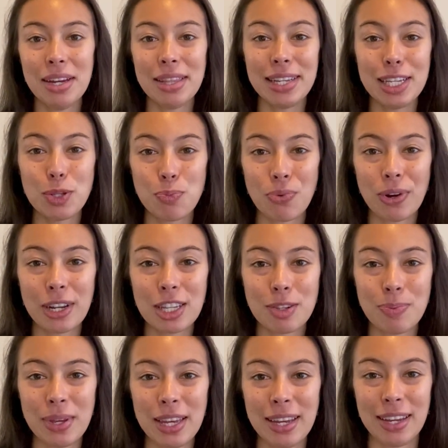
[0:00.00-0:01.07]
This brings
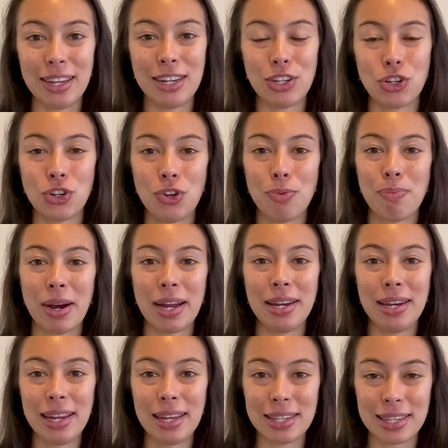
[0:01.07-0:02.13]
me into my
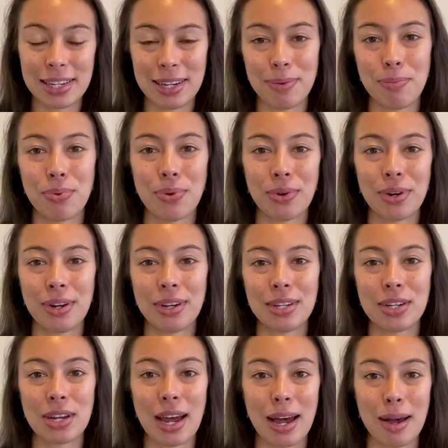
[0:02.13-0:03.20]
next
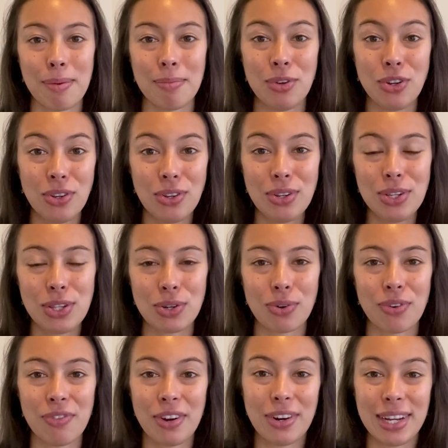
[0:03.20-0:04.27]
important news,
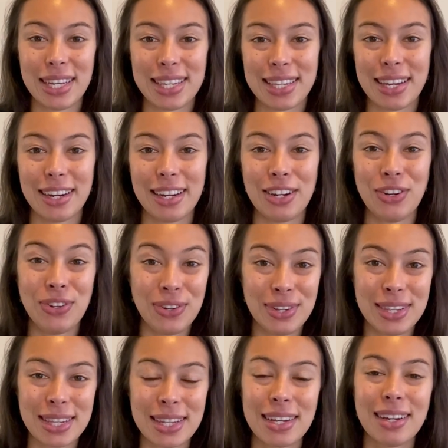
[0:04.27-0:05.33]
or very exciting
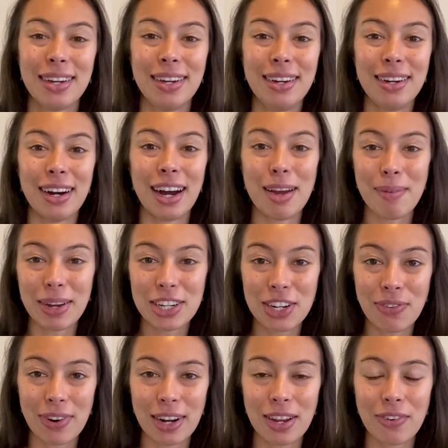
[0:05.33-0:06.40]
news. I'm actually
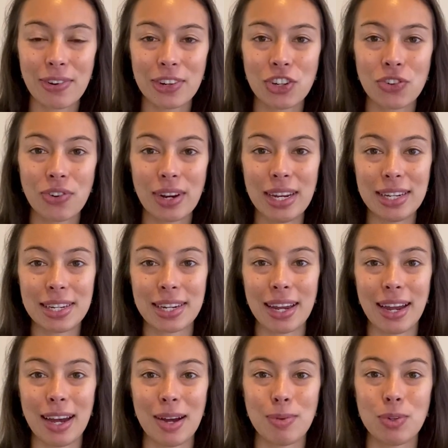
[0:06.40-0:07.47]
running a retreat
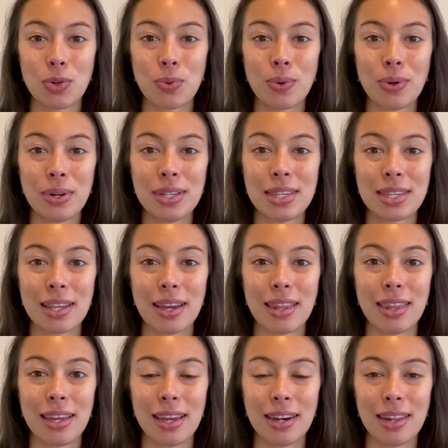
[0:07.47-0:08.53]
towards
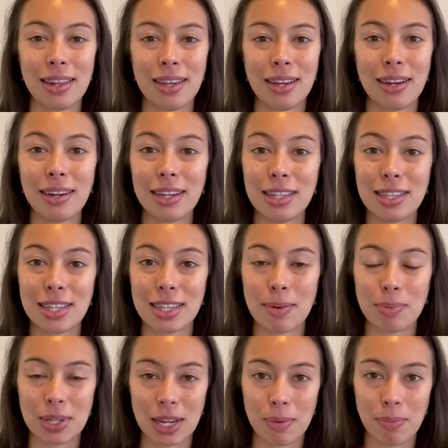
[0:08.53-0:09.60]
the end of the year in
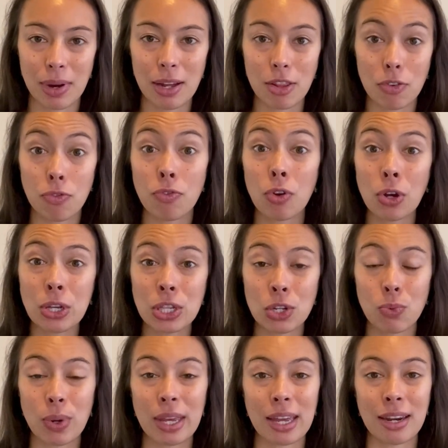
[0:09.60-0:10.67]
September, the first
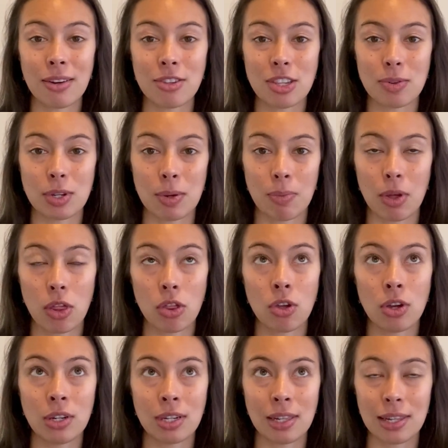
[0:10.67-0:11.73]
weekend of September,
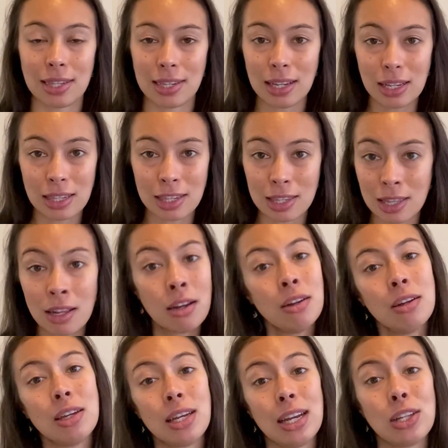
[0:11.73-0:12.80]
3rd to the 6th.
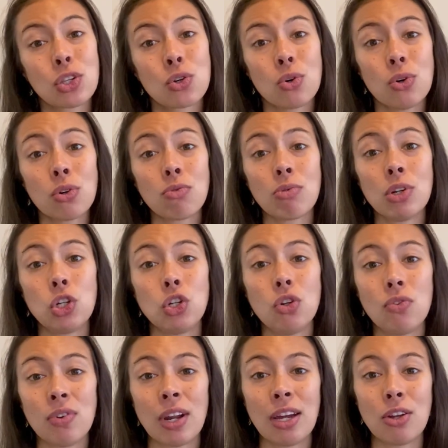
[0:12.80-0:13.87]
It's called
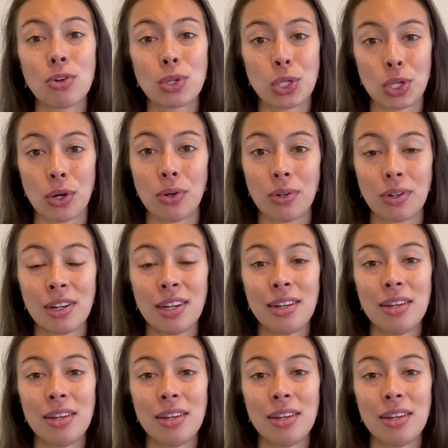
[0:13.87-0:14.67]
Rejuvenate Your Soul.